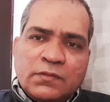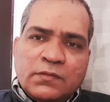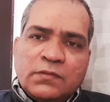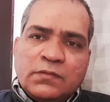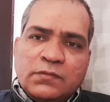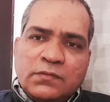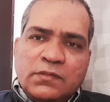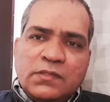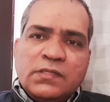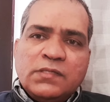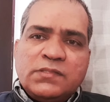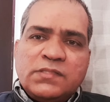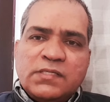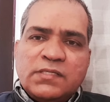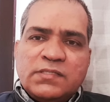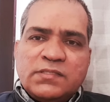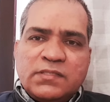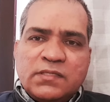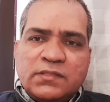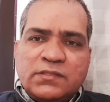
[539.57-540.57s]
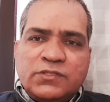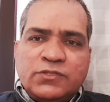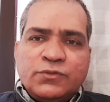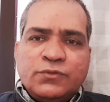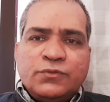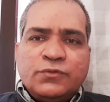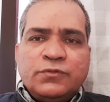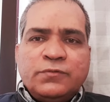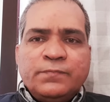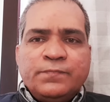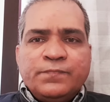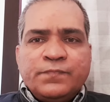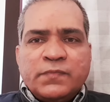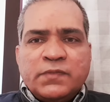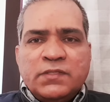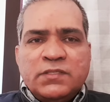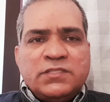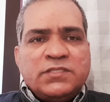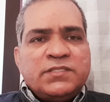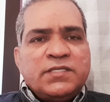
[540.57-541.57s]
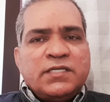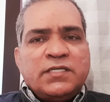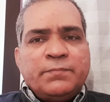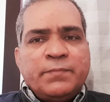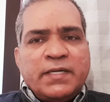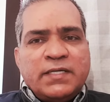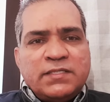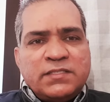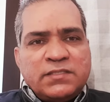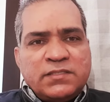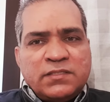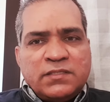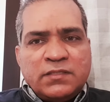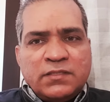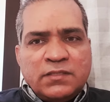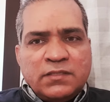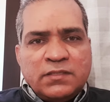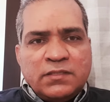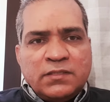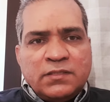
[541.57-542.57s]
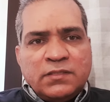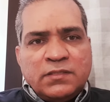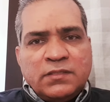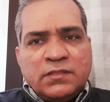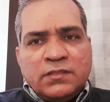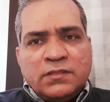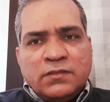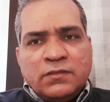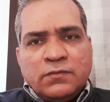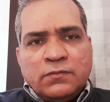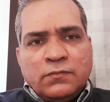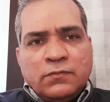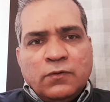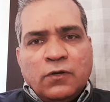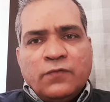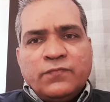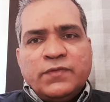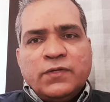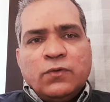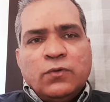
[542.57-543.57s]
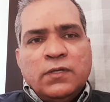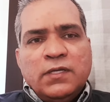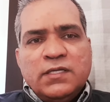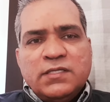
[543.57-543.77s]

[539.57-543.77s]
This is the two statements of the Holy